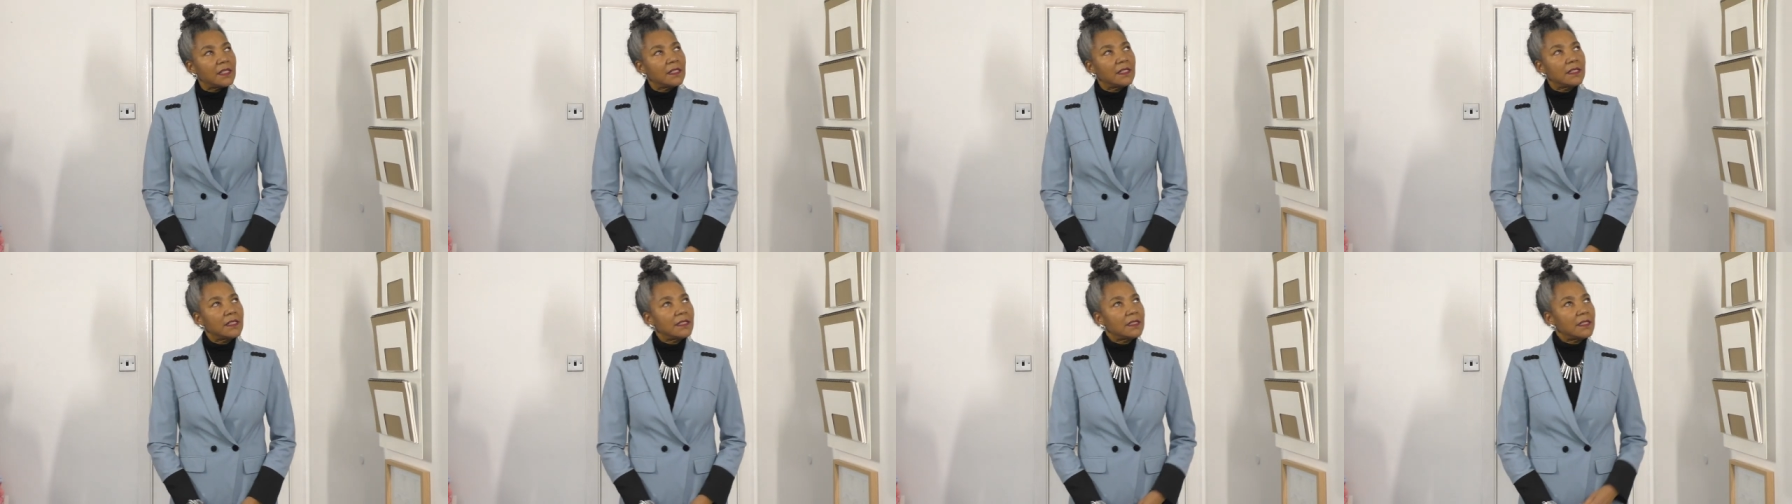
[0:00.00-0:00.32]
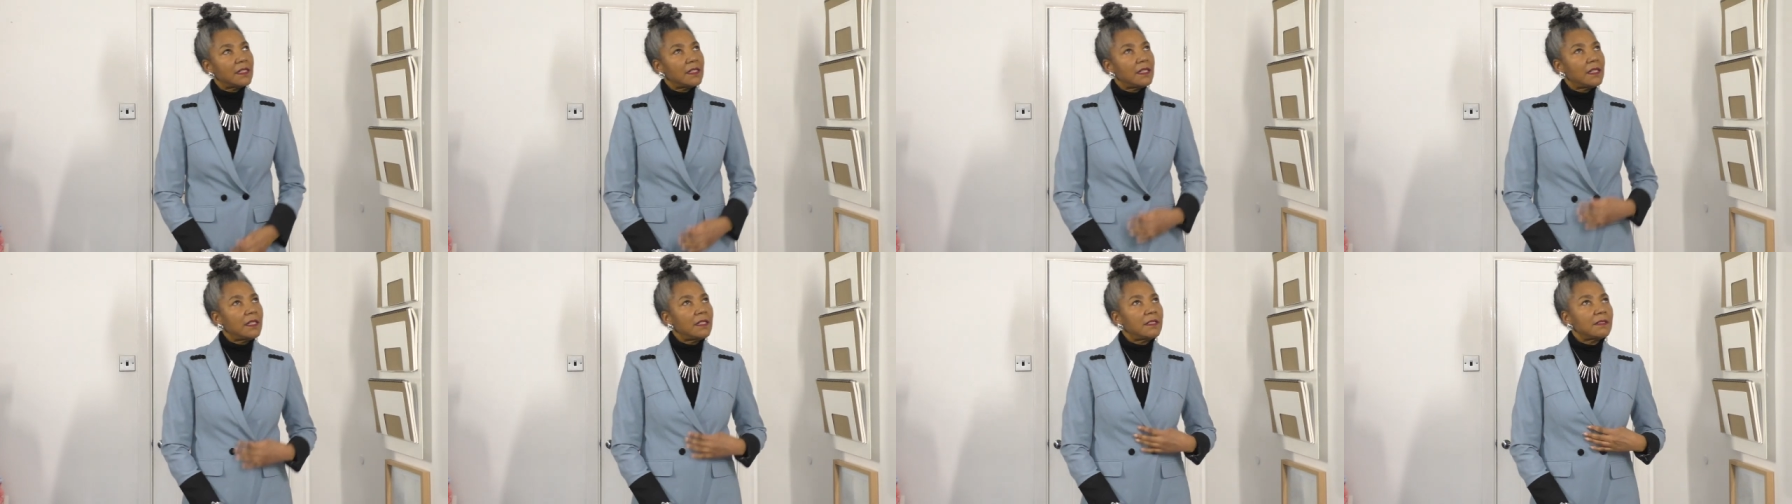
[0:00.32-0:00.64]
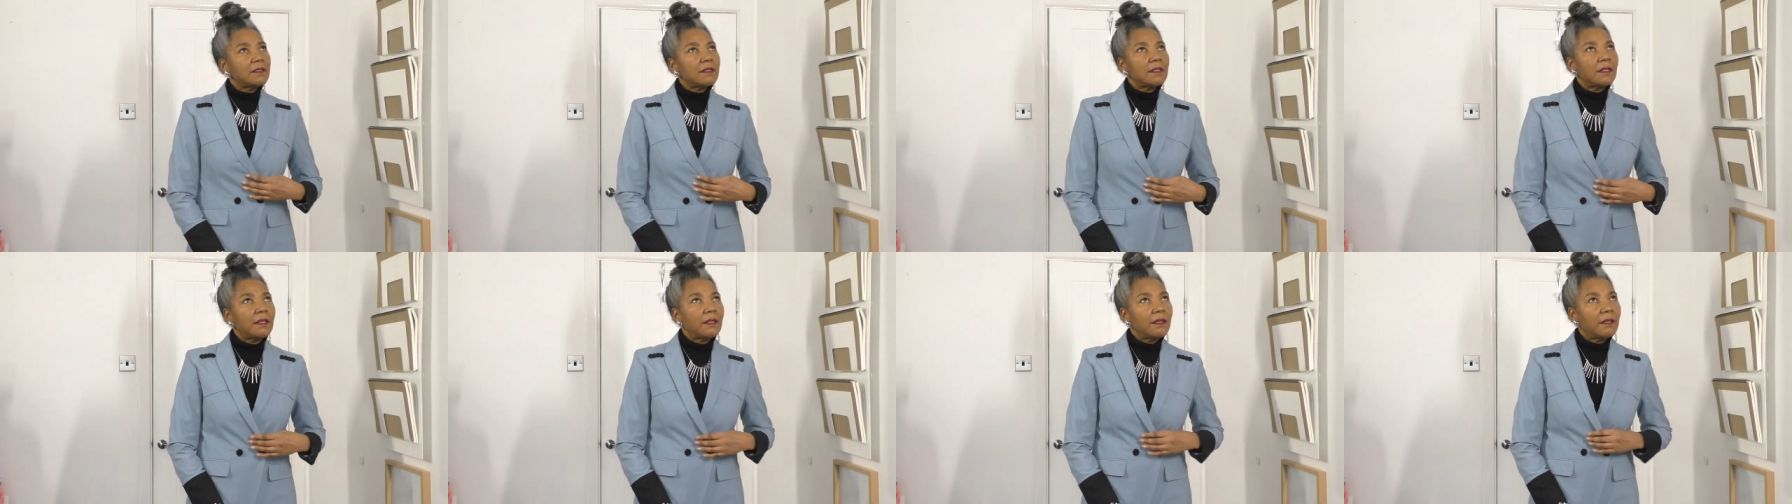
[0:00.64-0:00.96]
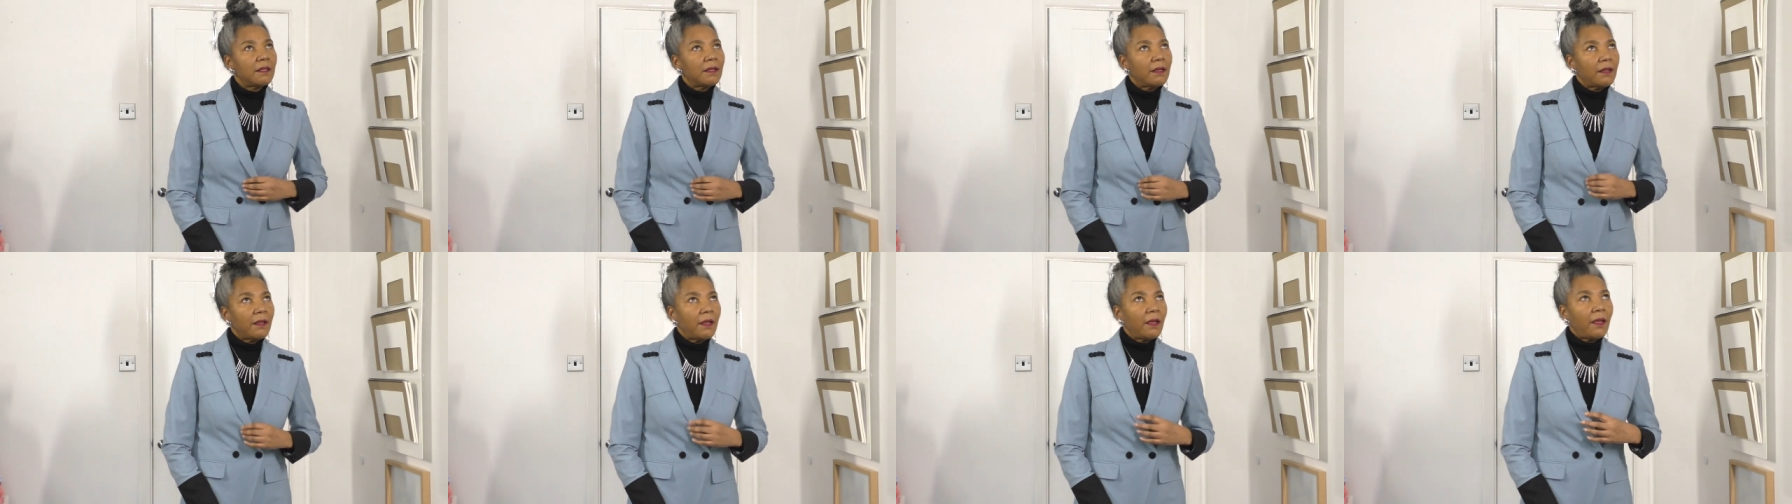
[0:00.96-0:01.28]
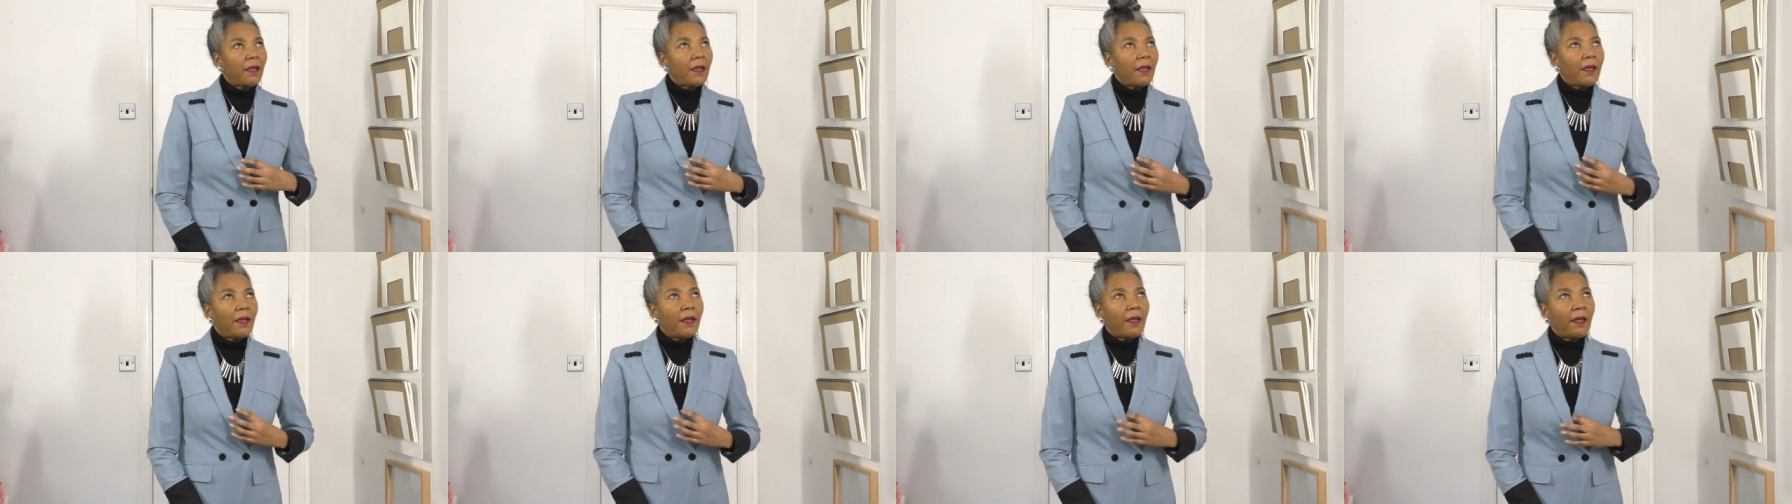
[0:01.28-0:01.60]
with it.
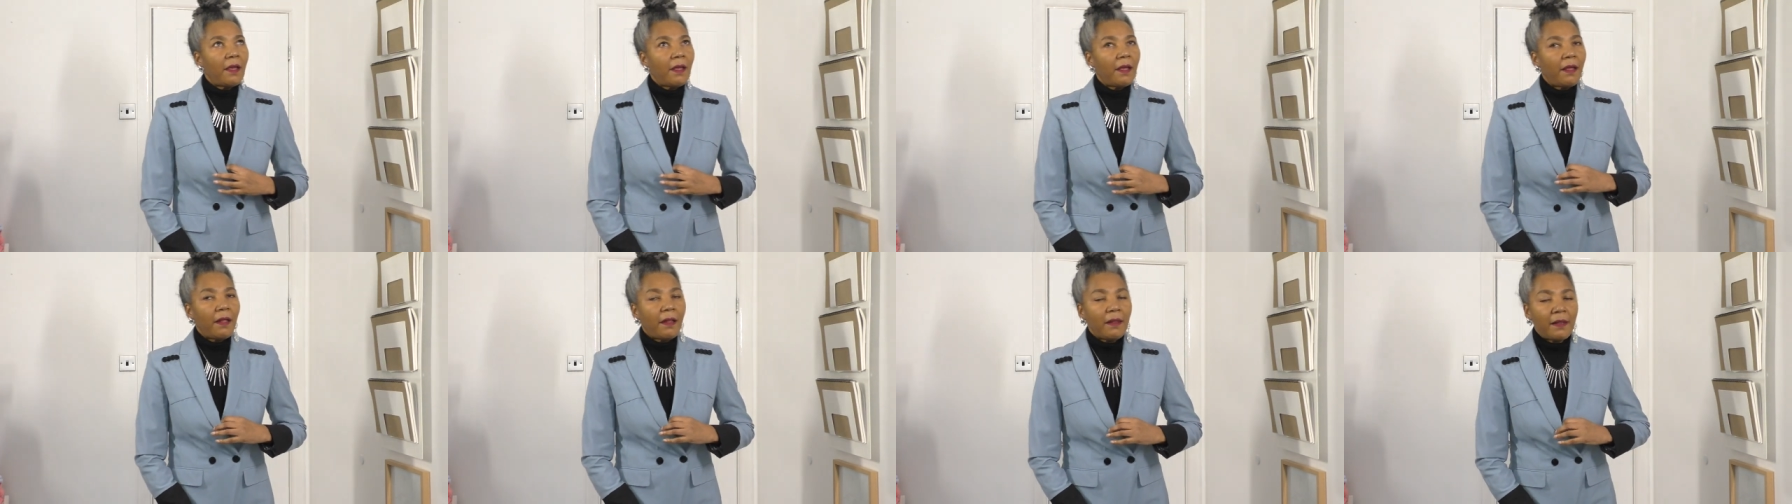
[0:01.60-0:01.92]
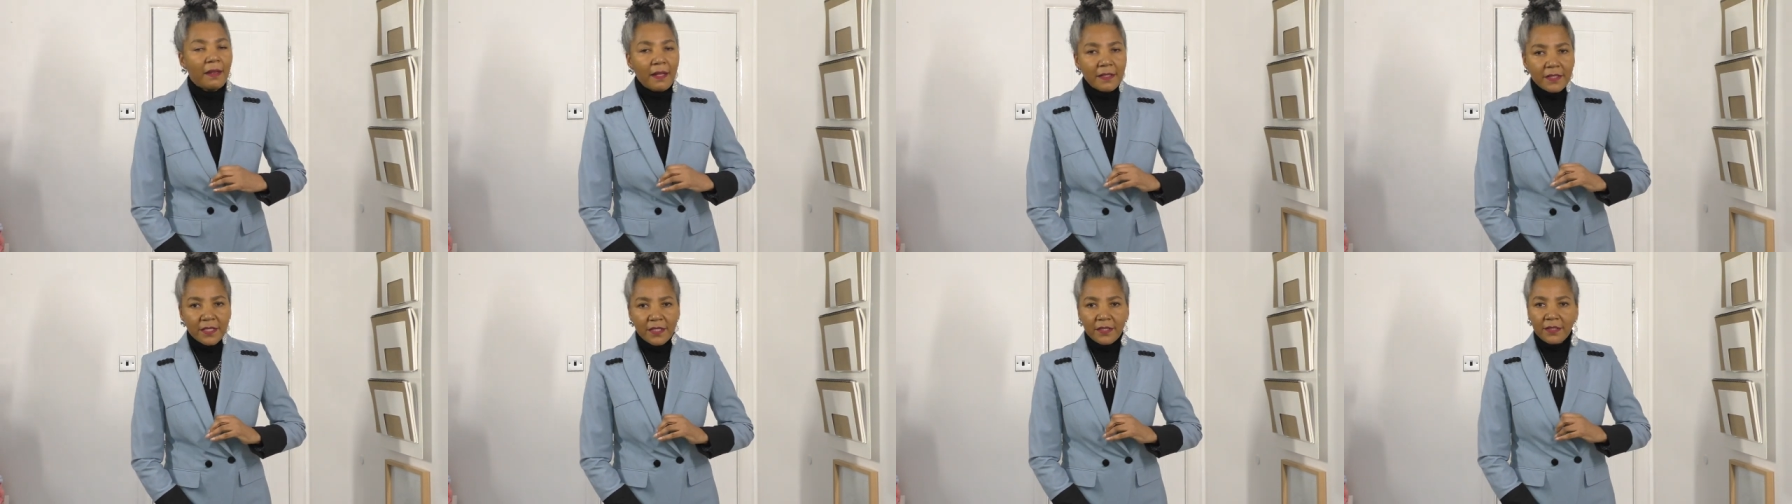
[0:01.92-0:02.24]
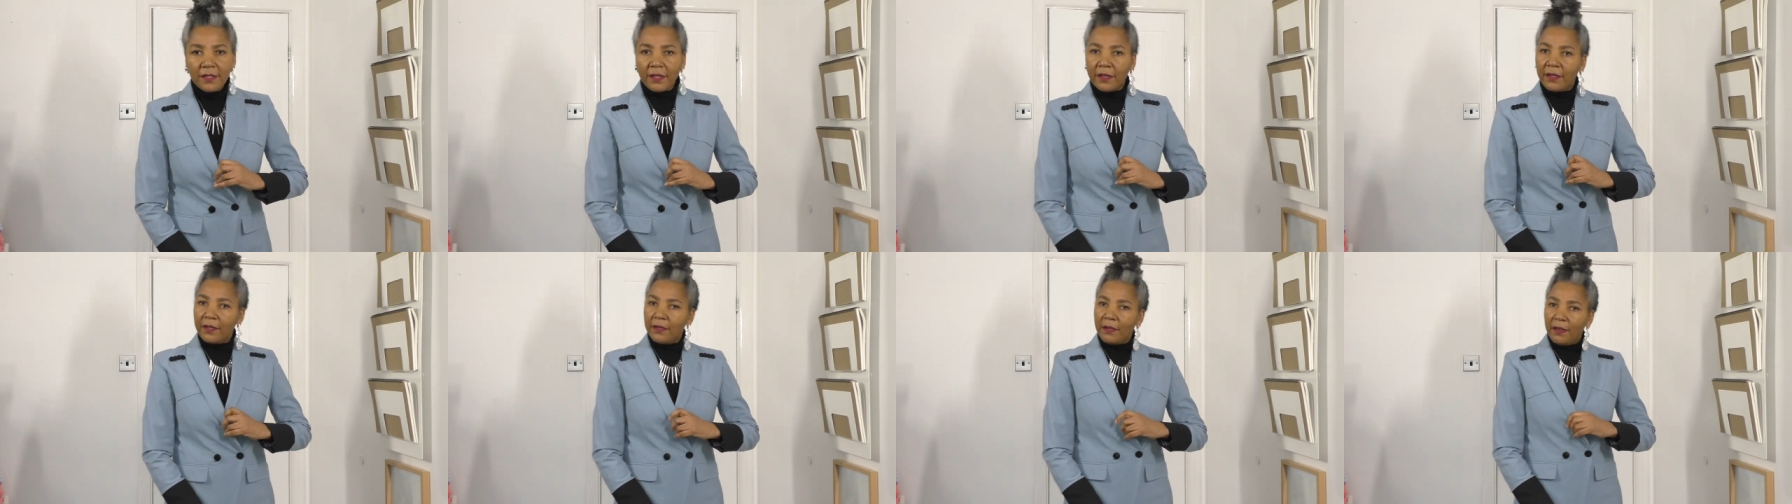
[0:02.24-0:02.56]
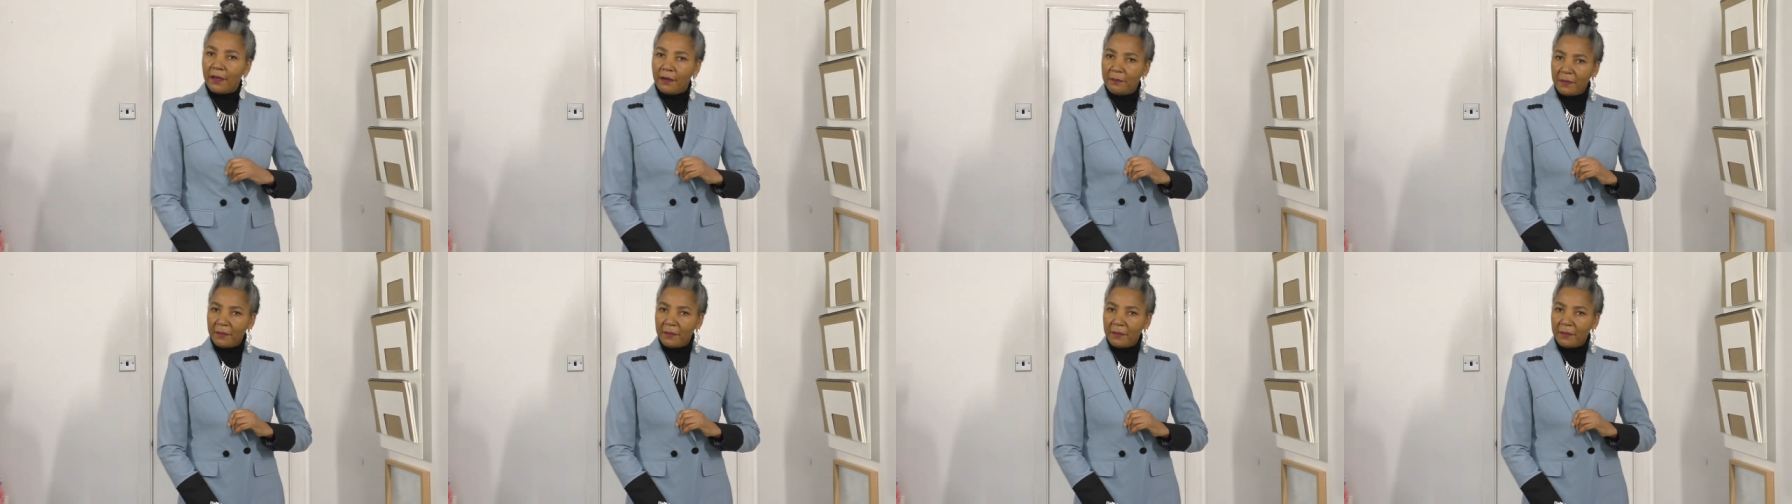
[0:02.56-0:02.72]
Last year,